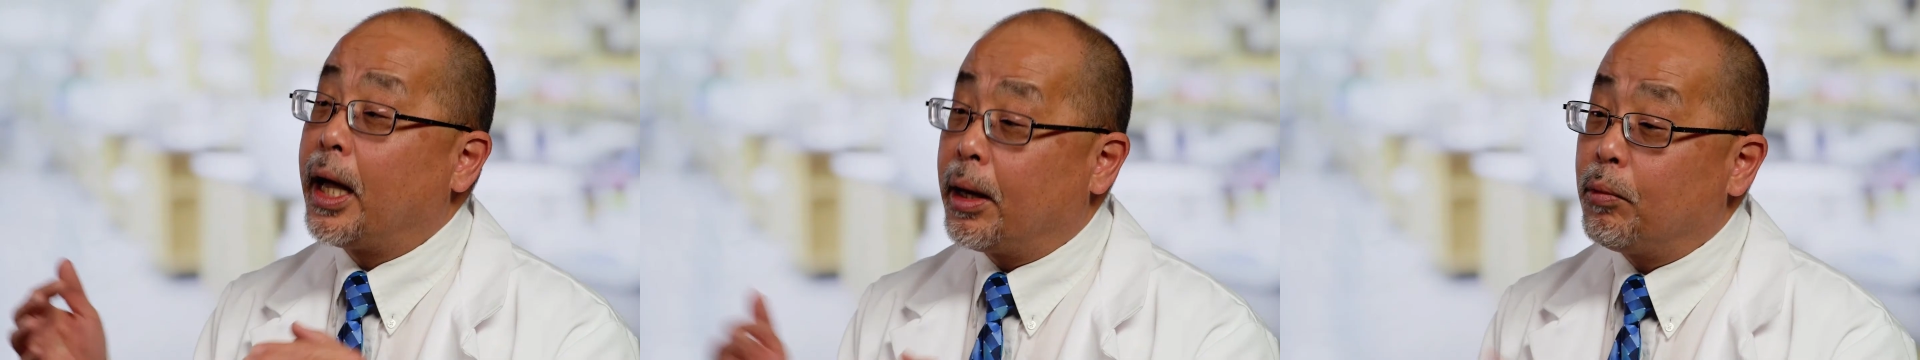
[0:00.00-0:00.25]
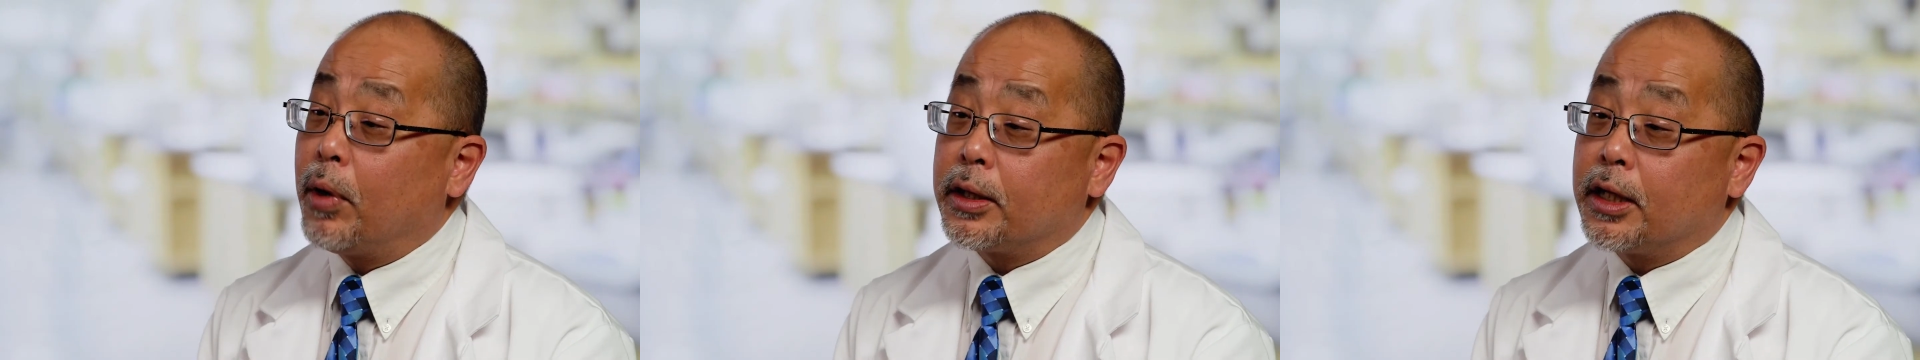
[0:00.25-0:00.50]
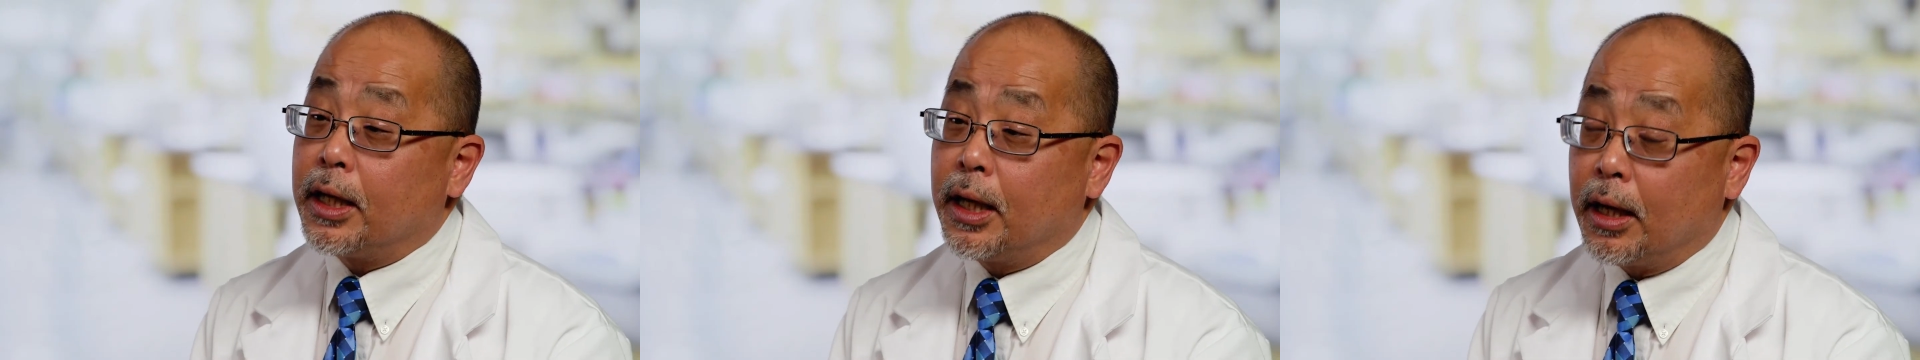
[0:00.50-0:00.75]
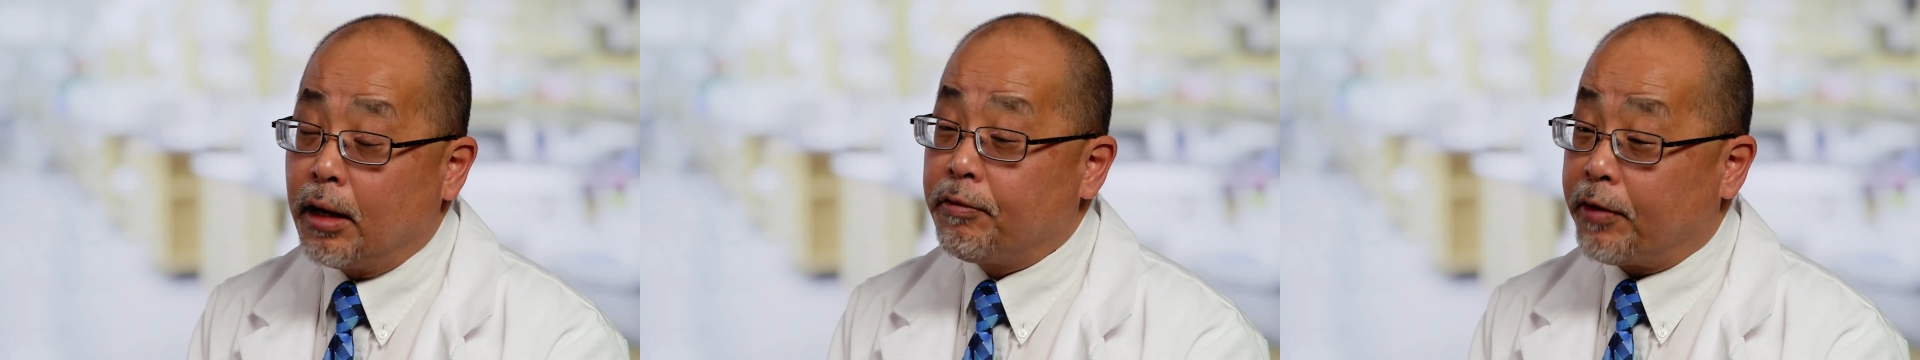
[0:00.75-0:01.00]
and what
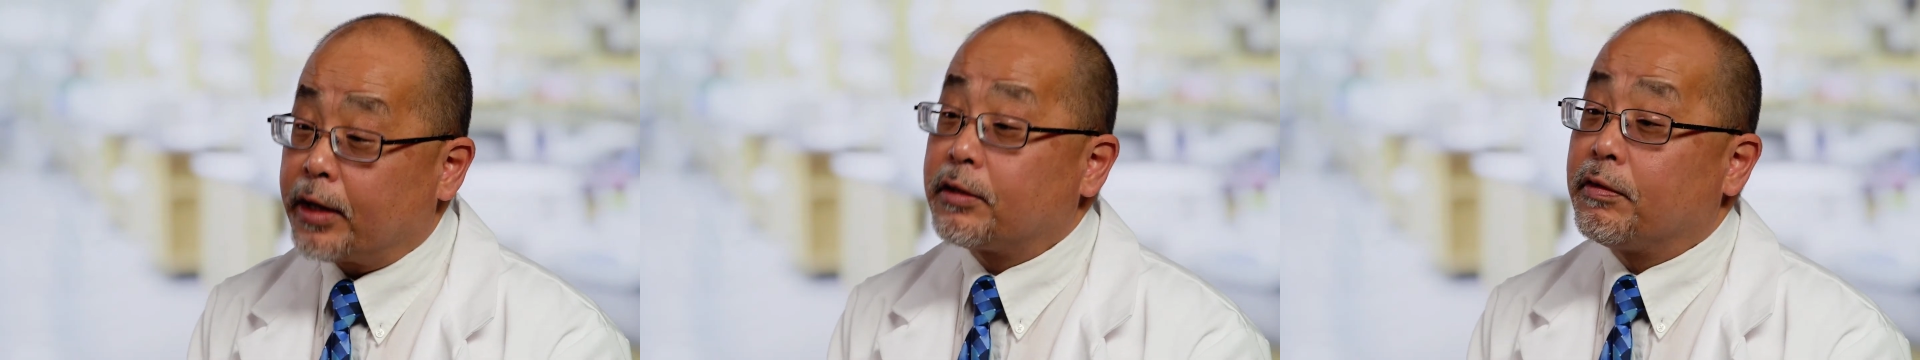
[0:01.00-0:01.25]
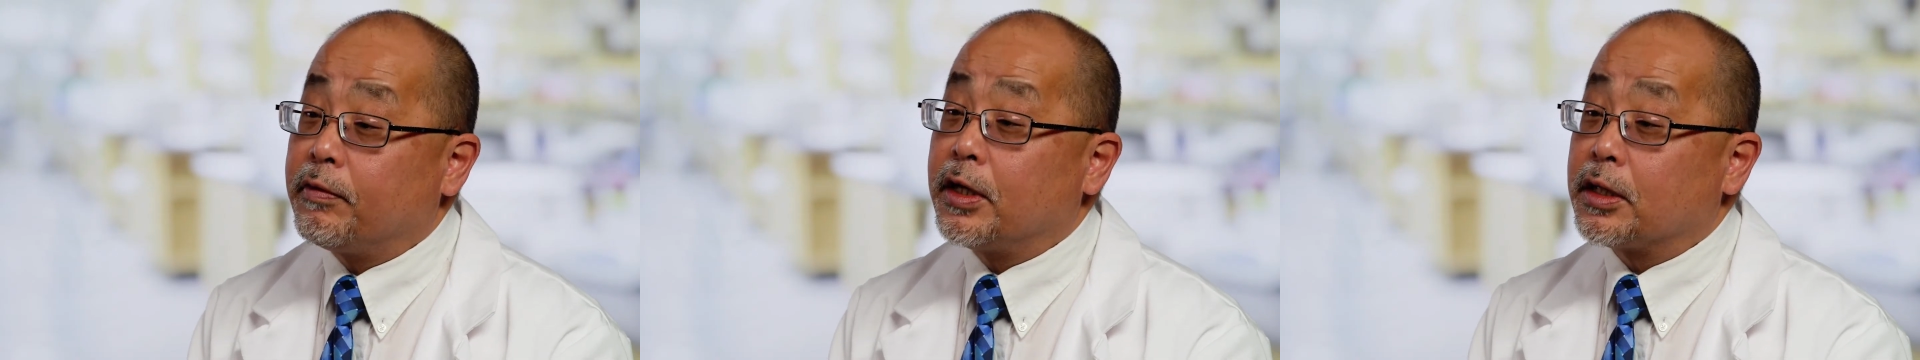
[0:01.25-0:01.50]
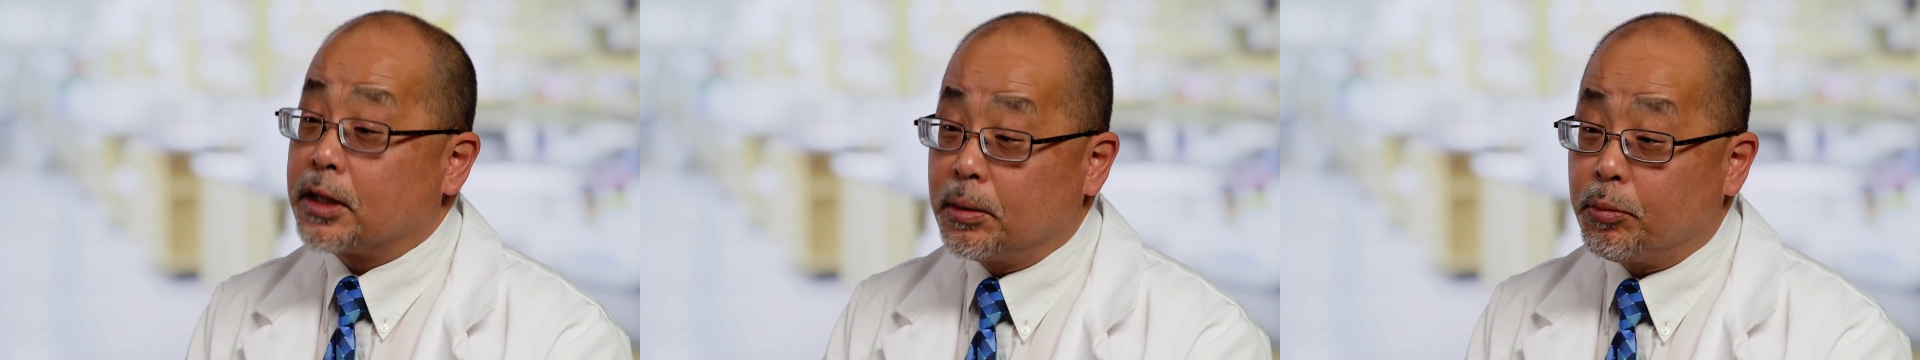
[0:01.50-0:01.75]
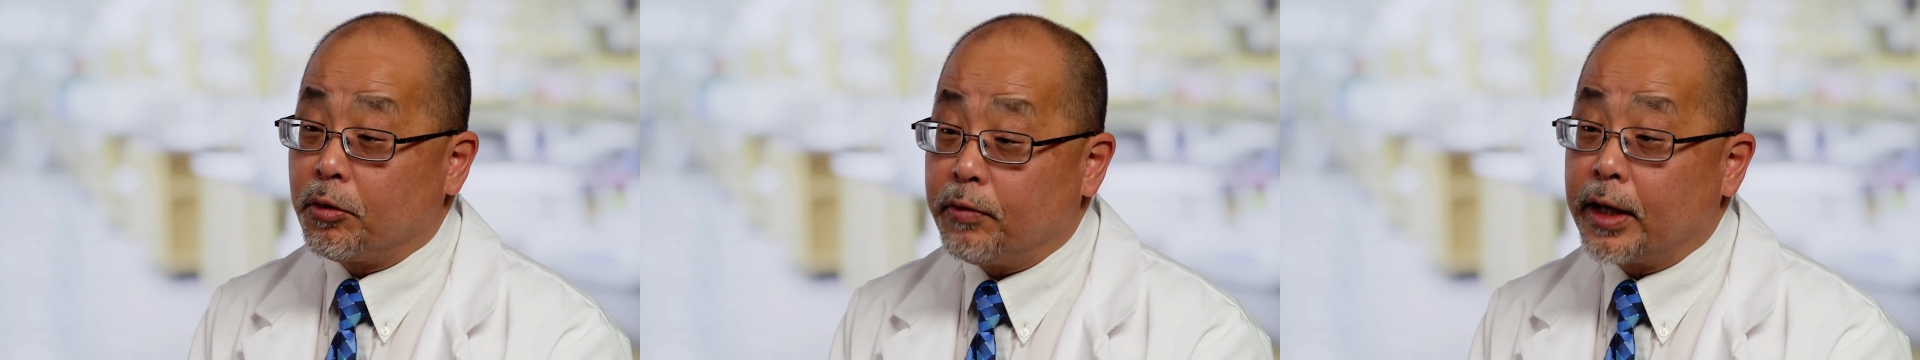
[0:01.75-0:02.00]
the effectiveness
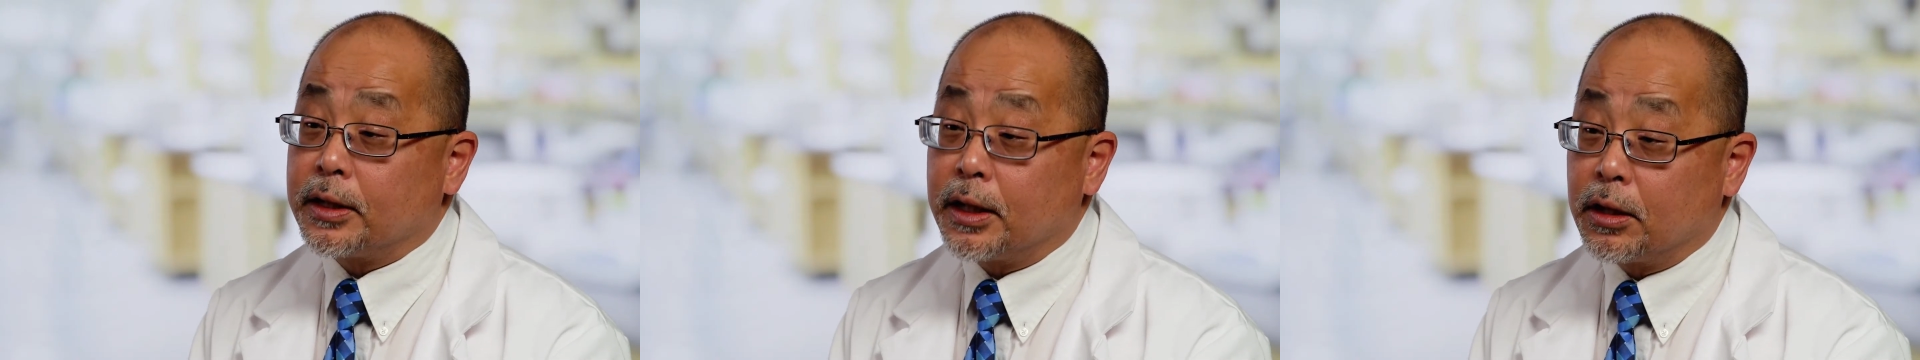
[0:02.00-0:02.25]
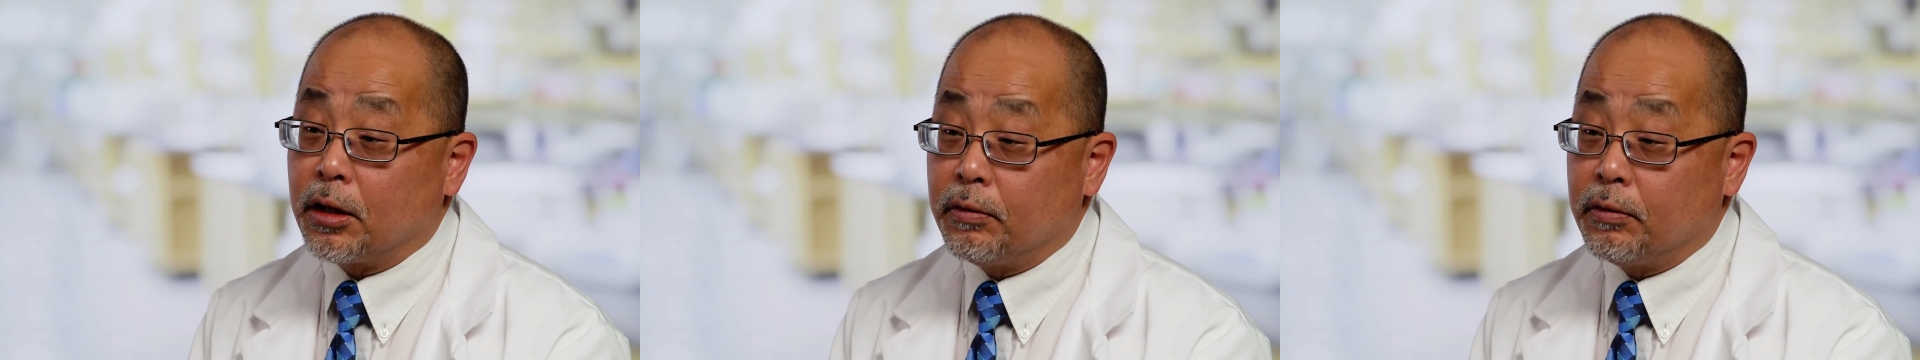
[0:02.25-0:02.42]
in preventing